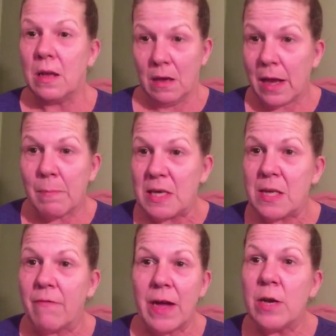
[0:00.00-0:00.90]
and like
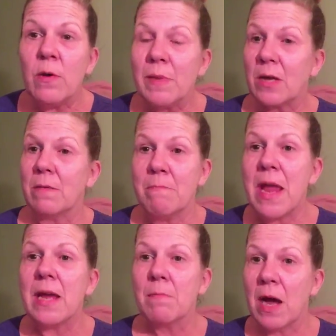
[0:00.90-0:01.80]
myself, I know I'm not gonna
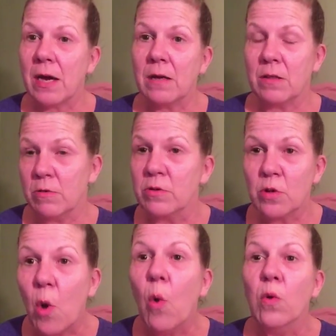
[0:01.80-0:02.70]
make
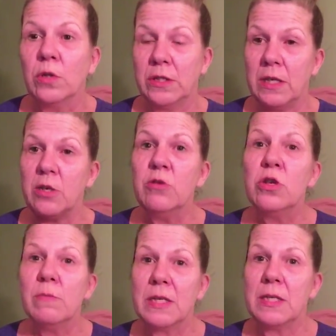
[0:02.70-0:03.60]
those goals that
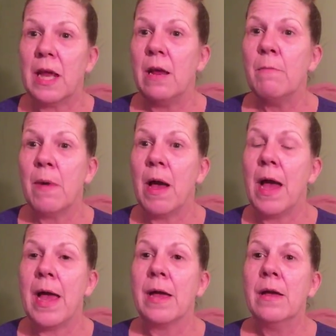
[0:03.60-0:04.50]
YouTube has set up
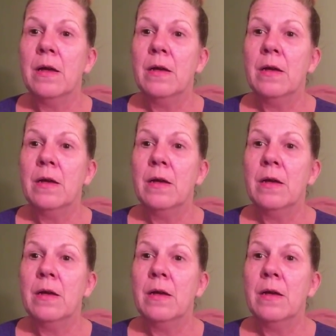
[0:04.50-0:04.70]
by